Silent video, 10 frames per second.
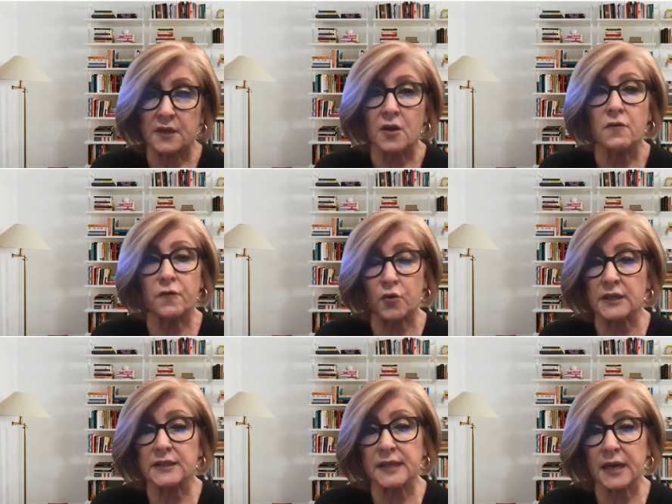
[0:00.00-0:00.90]
For
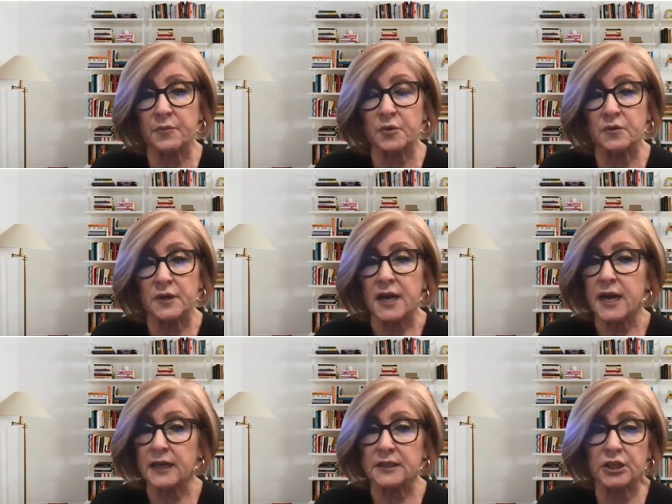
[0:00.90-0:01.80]
example, a
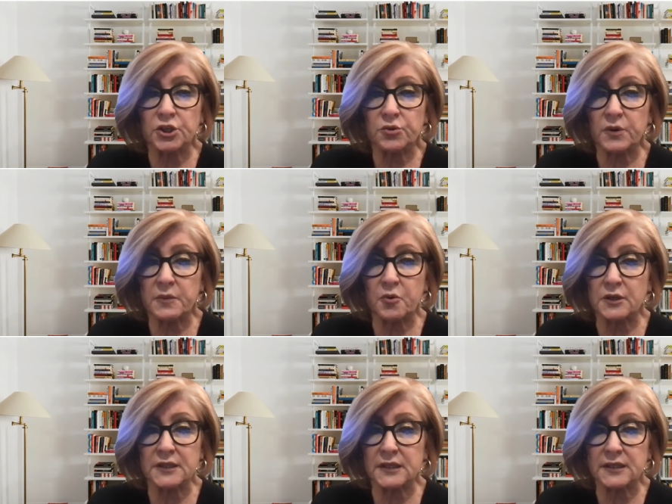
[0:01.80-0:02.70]
teacher reports
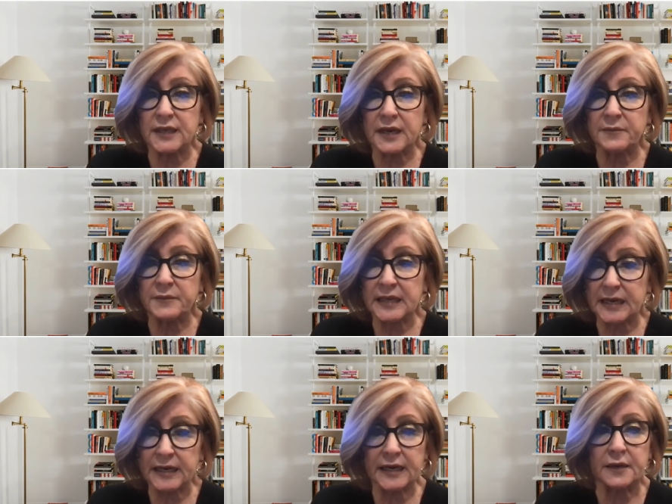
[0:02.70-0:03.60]
that Sam is
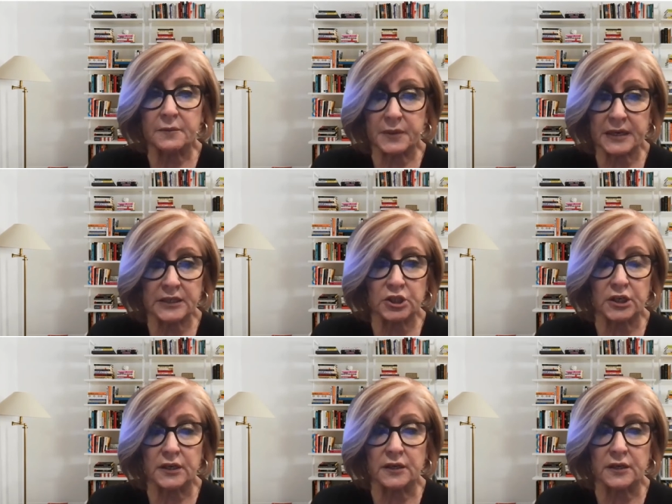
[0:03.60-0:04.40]
hitting, pinching,